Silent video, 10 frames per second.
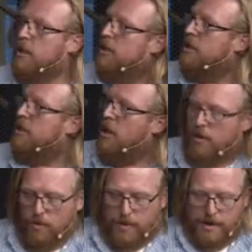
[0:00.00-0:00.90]

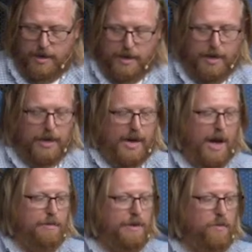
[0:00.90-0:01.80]
So a
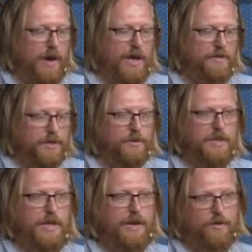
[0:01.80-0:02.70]
common way of doing
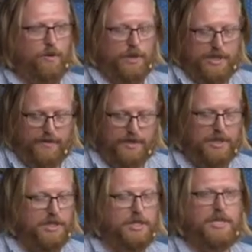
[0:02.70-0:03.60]
that, of course,
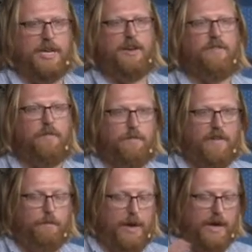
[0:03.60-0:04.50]
obviously, is to take
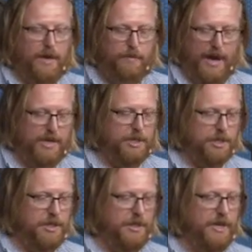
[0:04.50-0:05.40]
Ffmpeg, patch
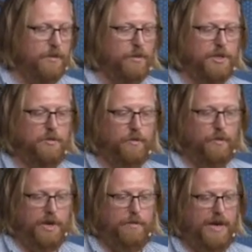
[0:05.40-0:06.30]
in what you
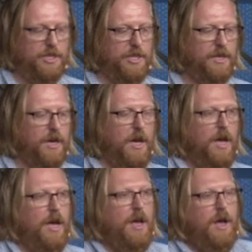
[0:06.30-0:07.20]
want to patch in.
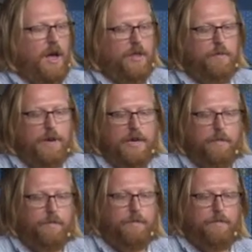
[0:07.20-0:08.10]
The
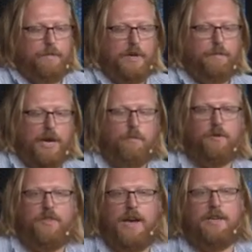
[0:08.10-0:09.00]
big problem
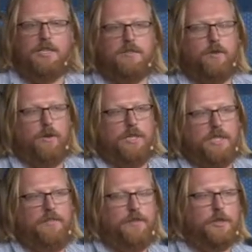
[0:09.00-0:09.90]
with that is, of course,
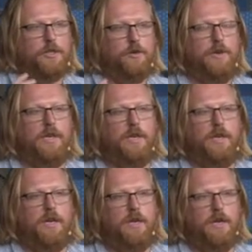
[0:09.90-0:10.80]
if you're doing